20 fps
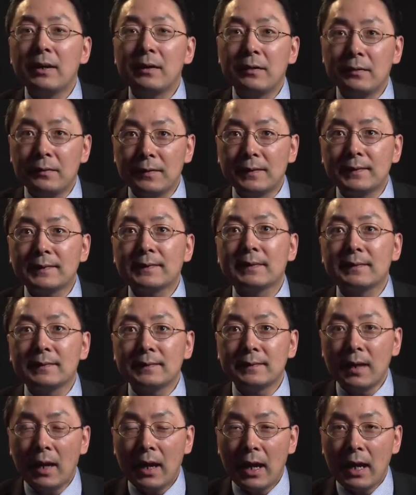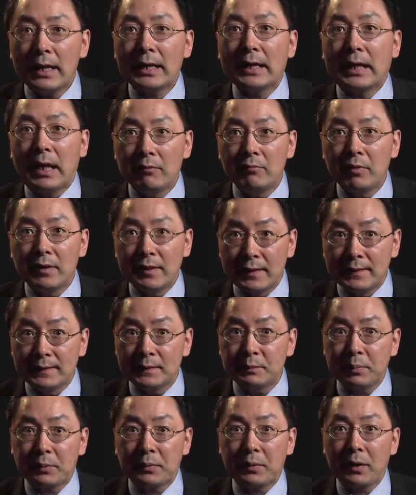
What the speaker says: It is a governance